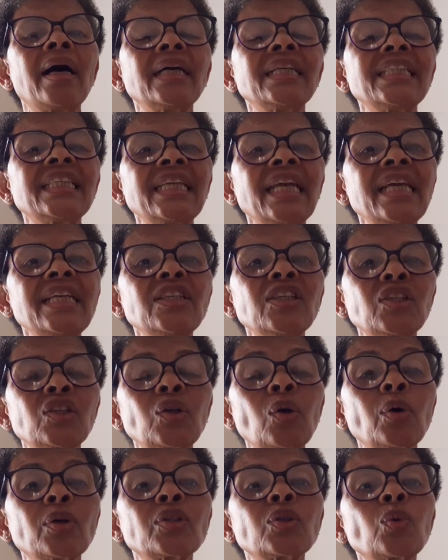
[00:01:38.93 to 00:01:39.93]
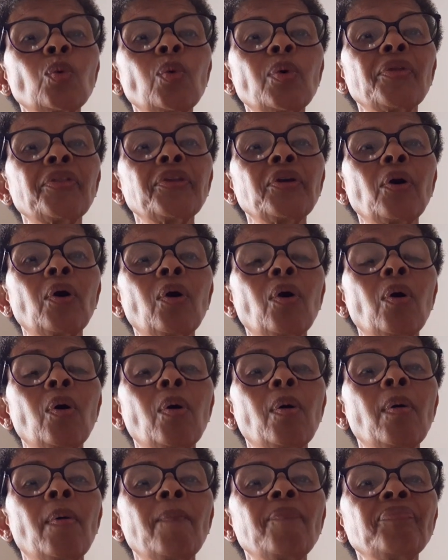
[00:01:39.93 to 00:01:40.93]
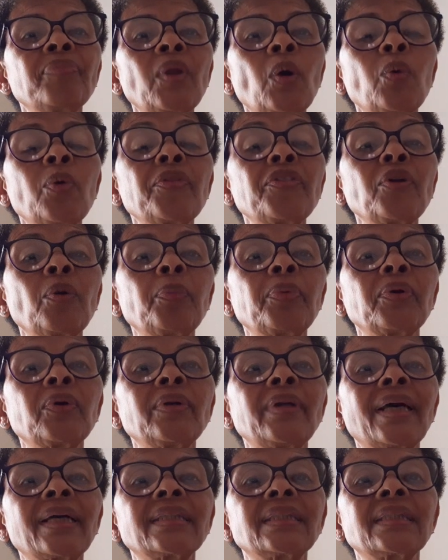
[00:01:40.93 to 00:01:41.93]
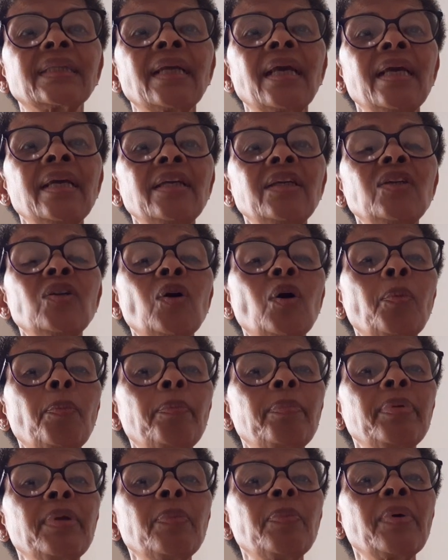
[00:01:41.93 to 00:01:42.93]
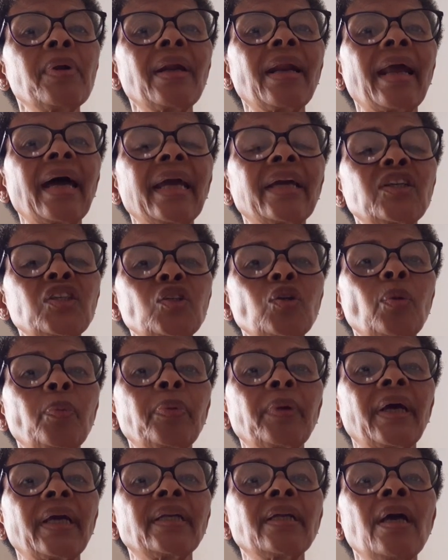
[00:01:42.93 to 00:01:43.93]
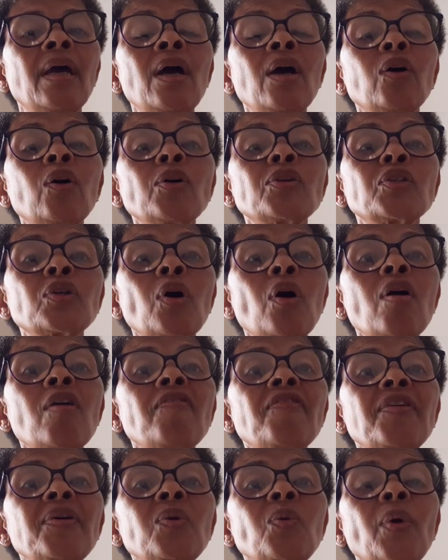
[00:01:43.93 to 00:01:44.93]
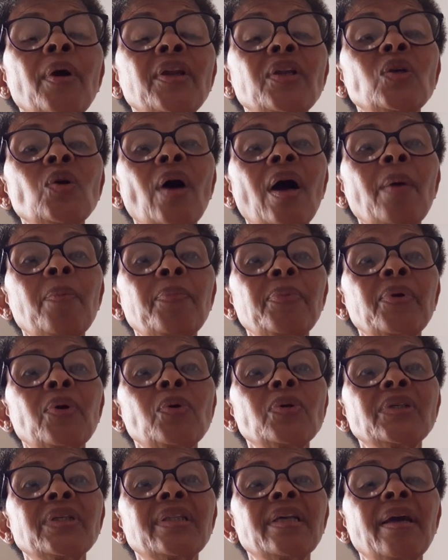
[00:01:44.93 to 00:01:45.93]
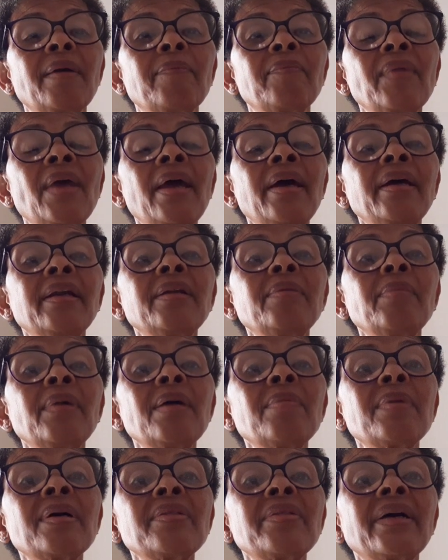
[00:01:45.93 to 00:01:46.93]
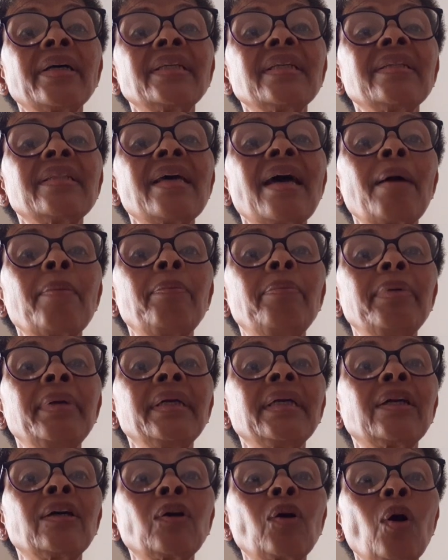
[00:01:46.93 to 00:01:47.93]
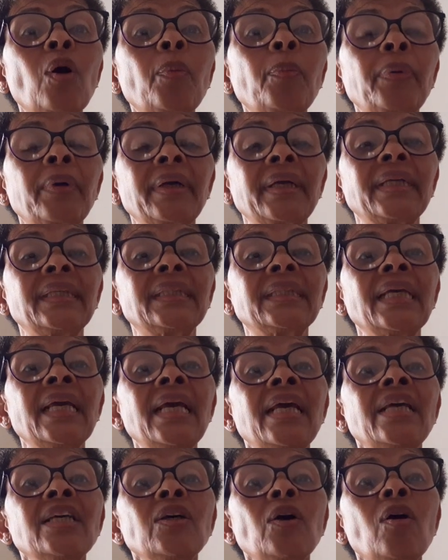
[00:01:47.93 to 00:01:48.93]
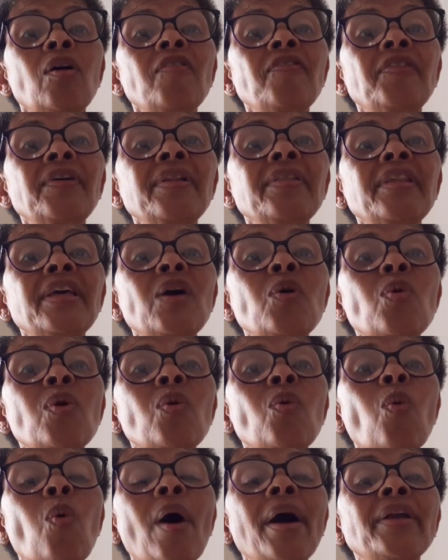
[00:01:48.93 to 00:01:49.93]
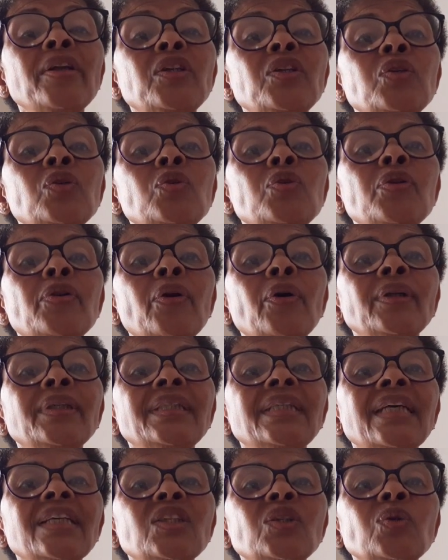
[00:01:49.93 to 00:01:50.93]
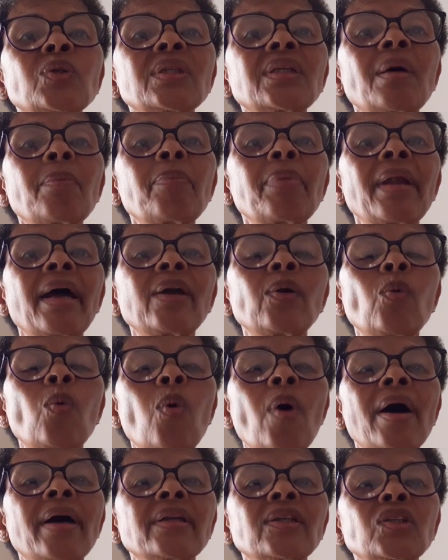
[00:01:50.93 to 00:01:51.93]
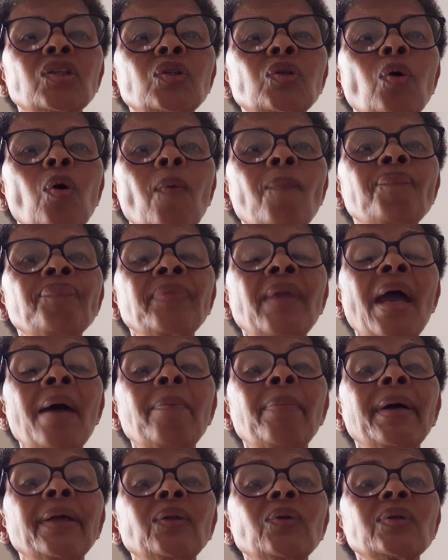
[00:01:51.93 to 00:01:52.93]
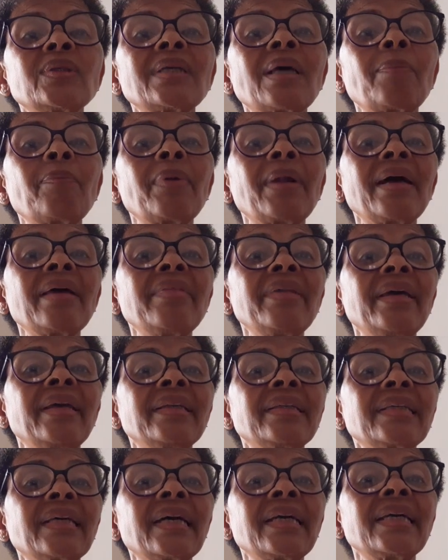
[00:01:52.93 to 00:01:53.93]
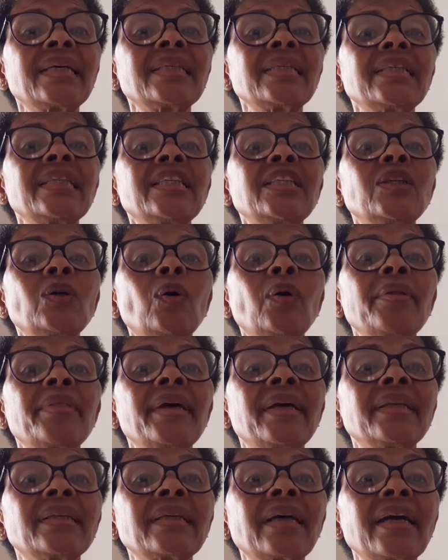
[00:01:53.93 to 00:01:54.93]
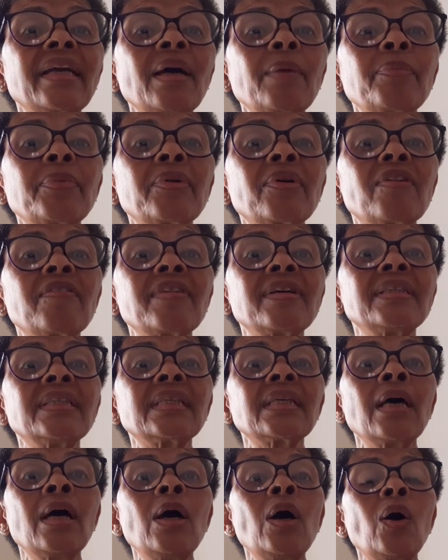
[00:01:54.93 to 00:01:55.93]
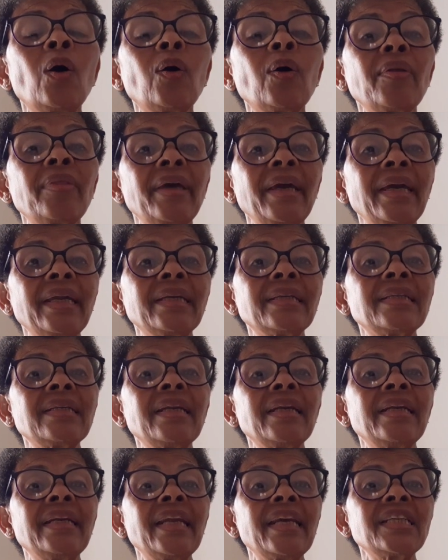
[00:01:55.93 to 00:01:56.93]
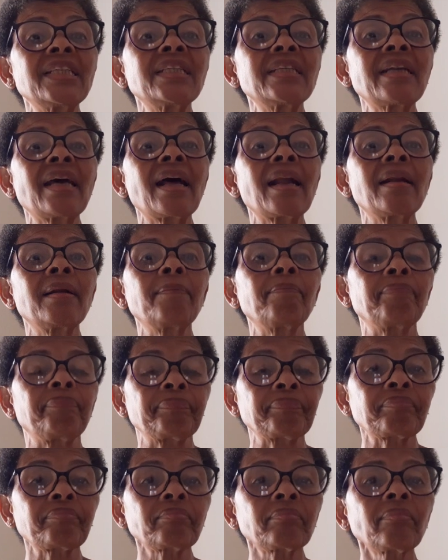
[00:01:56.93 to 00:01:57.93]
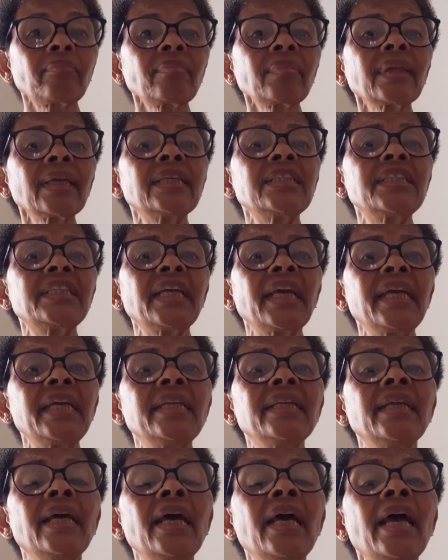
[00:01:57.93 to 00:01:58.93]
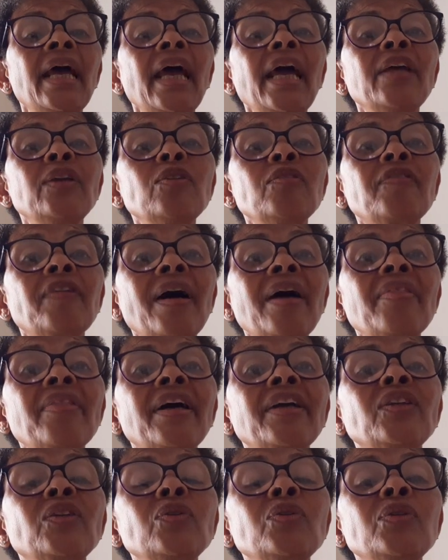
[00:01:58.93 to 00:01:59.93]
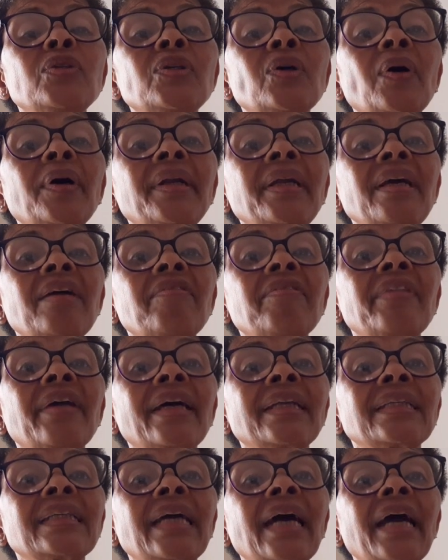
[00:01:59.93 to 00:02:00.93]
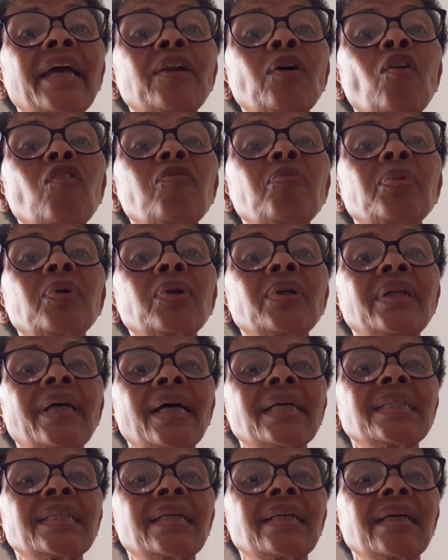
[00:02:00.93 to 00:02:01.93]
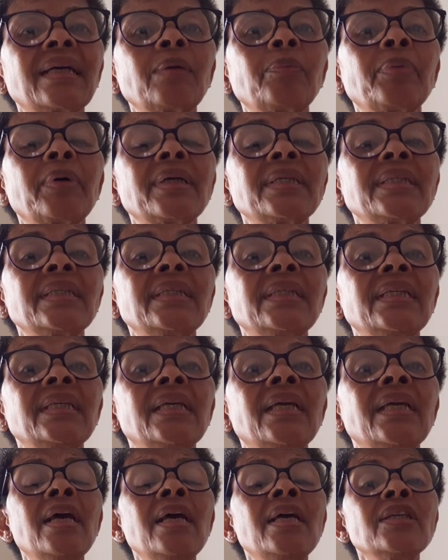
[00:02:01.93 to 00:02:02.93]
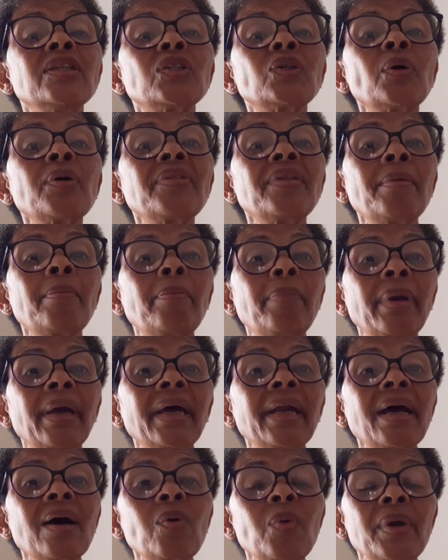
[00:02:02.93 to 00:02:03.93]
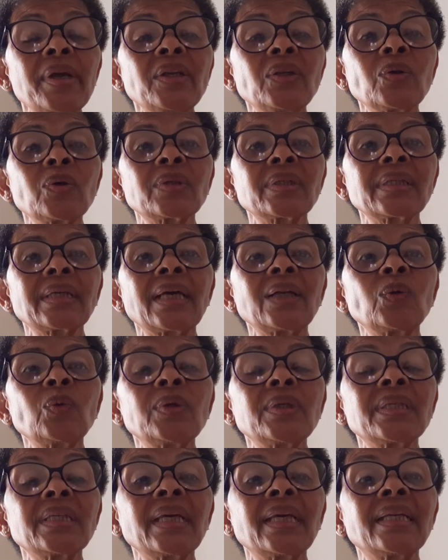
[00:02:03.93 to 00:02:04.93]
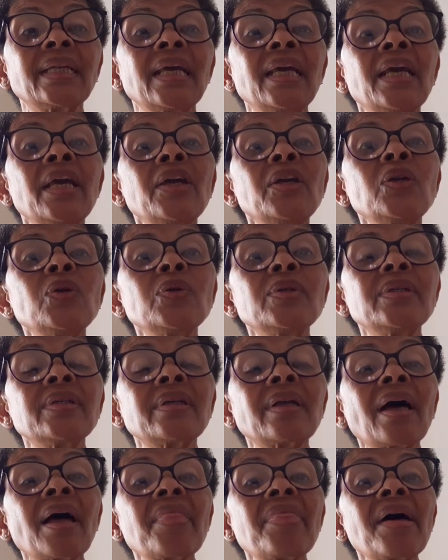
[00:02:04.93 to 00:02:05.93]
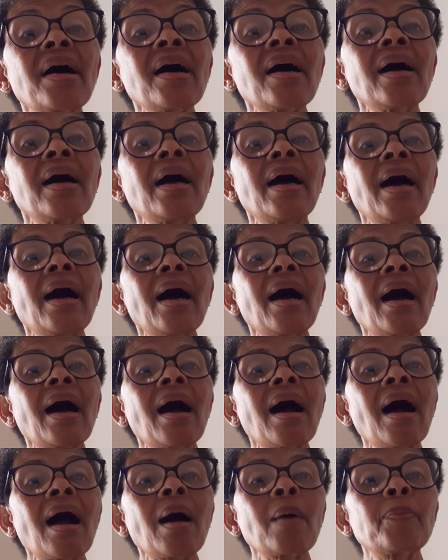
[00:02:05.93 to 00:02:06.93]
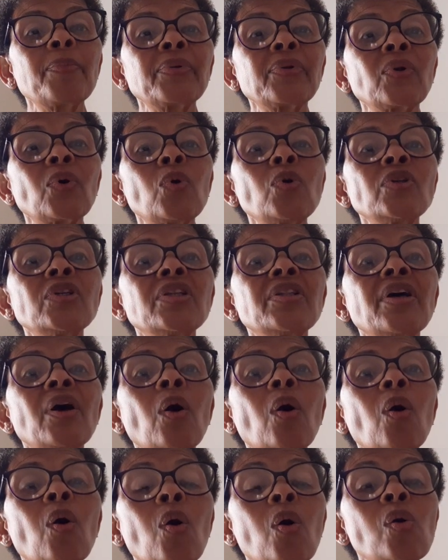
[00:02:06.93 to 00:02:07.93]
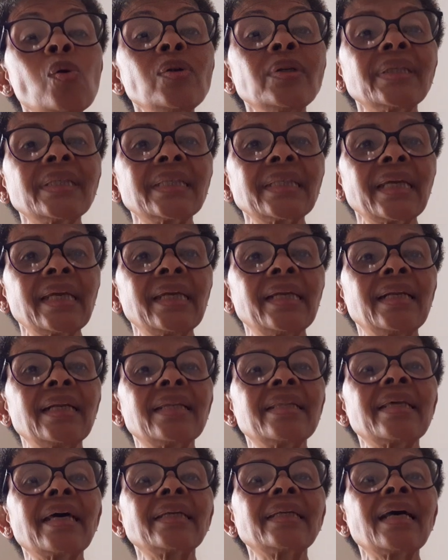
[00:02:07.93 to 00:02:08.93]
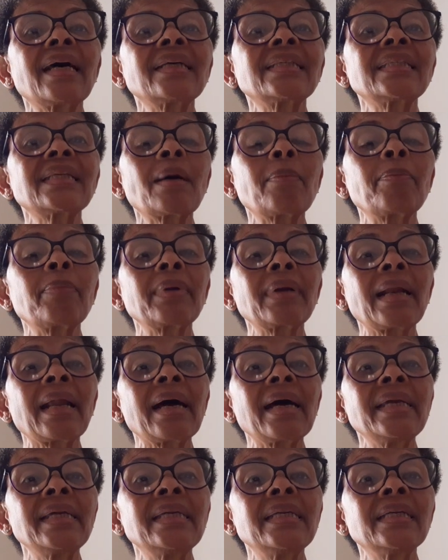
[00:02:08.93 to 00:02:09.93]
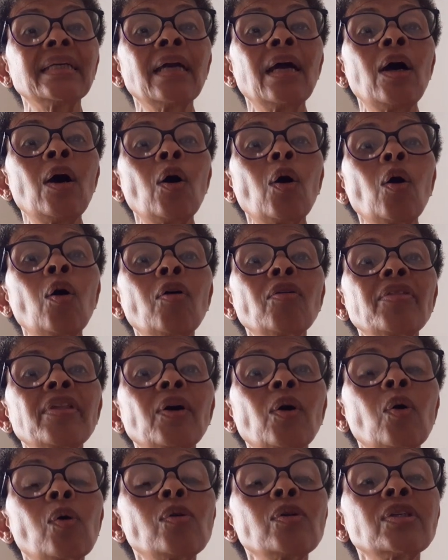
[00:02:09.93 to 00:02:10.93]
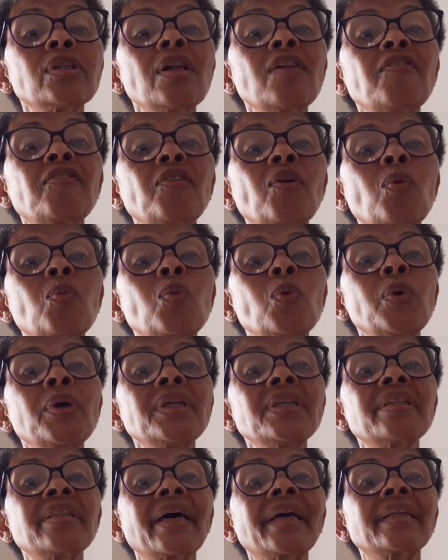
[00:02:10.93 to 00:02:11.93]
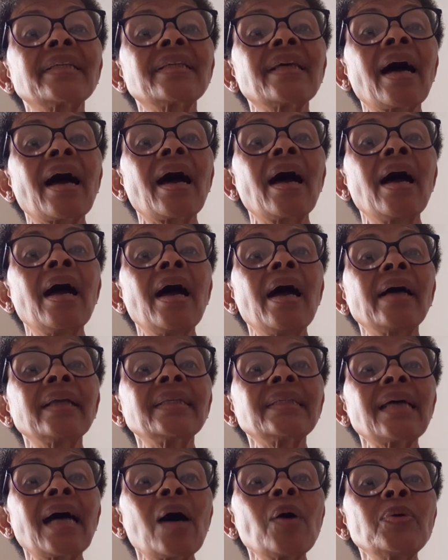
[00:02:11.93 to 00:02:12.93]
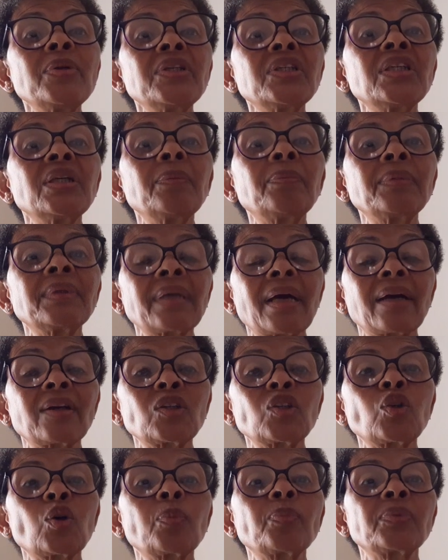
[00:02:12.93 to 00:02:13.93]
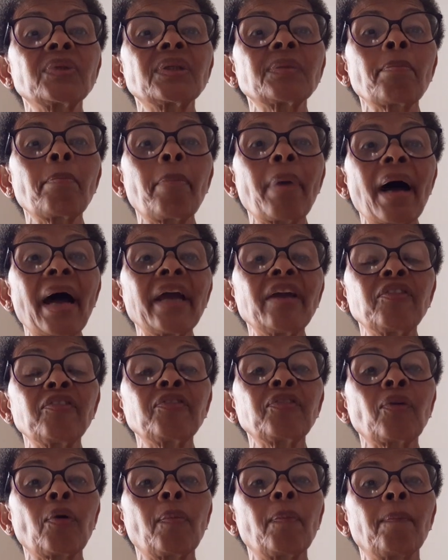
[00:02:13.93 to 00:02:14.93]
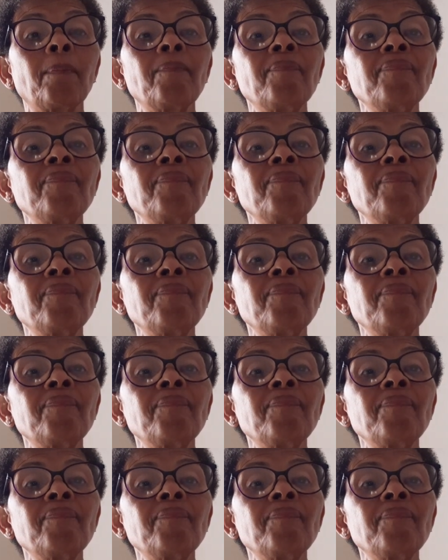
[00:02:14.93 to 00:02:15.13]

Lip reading: chain stores with your products, people like ShopRite, because often when you approach them, remember that they are big corporates. Often they will want you not just to supply one store, but to supply the entire city or the entire province or the national chain, and you find that you don't have that kind of production capacity. So the better way to start, we said, you'd rather approach the wholesale that are supplying, or the wholesale from which that township tuck shops buy from.